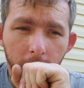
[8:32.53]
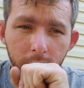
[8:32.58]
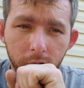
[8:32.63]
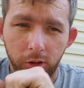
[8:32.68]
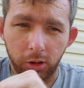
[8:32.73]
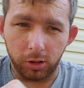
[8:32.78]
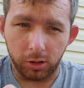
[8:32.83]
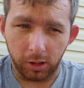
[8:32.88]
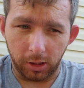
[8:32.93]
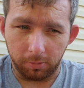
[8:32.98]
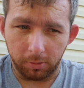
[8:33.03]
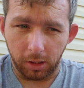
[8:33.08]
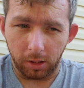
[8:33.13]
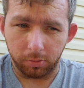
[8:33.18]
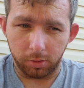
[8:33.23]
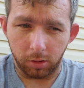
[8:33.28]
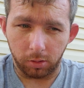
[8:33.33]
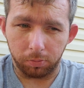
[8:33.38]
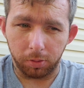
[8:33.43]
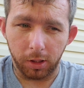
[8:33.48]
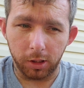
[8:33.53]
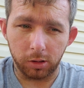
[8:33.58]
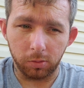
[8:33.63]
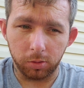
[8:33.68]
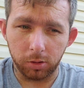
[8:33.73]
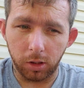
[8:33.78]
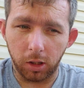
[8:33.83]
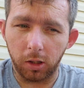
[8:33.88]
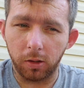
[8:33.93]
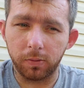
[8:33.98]
She sent me up to the
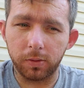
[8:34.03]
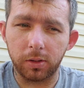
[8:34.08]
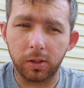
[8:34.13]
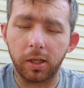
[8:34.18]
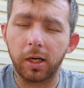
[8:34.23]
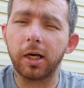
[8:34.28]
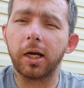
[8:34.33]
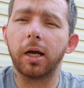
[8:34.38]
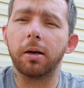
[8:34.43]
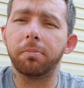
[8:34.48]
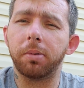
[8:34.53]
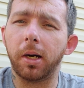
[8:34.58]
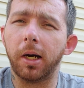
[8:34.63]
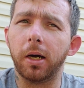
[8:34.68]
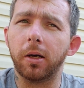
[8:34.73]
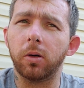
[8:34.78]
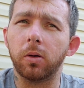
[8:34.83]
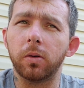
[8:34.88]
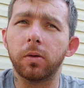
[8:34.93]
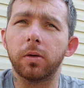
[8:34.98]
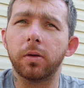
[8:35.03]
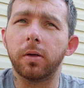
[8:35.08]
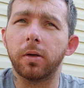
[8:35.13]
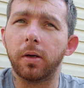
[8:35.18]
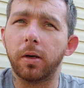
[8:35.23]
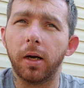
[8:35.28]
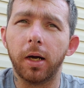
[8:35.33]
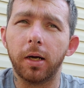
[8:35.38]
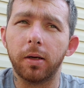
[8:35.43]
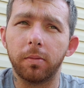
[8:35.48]
principal's office, and I got paddled.
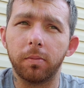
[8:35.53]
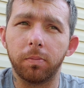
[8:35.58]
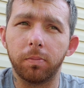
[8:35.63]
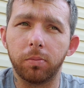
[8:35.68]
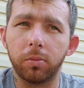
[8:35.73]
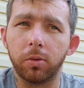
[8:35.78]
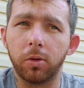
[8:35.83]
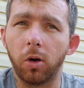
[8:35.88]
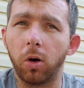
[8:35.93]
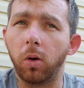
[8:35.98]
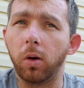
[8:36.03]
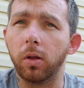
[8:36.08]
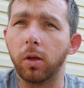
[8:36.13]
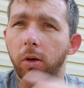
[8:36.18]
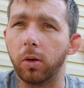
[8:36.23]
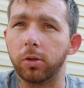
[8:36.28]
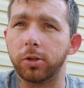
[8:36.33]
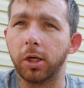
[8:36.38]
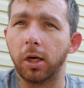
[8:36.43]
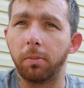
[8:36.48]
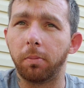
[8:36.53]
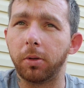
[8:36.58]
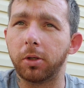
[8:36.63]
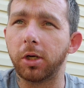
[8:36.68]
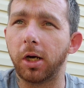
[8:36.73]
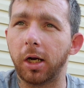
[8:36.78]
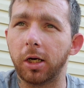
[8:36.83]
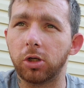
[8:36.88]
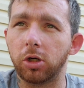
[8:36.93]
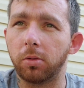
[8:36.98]
And I throw a little temper
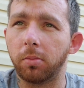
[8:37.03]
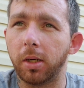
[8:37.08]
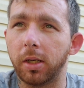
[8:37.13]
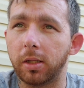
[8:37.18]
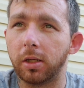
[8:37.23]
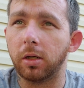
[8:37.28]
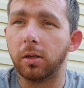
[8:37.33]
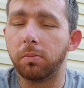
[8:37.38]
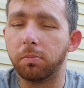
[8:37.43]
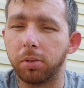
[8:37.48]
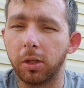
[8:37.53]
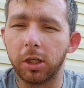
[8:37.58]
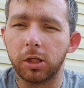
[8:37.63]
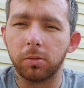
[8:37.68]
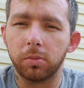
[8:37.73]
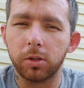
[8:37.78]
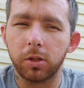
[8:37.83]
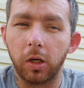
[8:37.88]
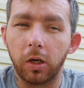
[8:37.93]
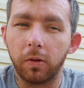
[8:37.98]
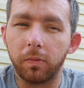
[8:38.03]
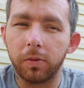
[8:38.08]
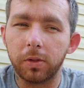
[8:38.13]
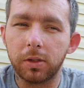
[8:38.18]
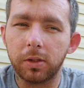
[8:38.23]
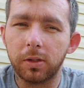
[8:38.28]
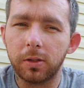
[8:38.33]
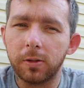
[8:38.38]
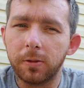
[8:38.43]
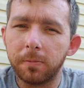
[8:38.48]
tantrum at the principal's
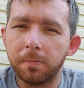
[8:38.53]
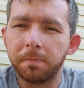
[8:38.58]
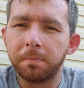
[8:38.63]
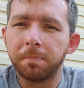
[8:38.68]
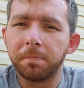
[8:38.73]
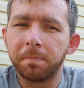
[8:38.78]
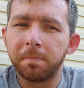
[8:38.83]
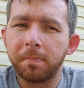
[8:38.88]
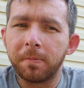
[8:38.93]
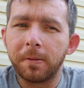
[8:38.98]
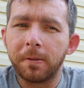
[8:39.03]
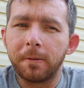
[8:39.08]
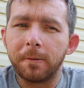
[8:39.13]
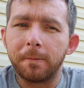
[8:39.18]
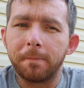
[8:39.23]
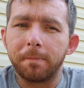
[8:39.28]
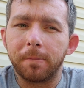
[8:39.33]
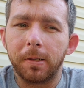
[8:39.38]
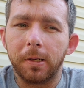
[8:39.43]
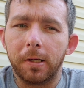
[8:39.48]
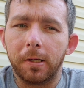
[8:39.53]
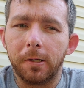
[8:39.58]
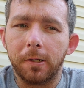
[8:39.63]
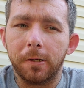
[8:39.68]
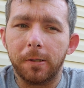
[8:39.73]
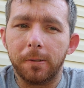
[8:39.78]
office, and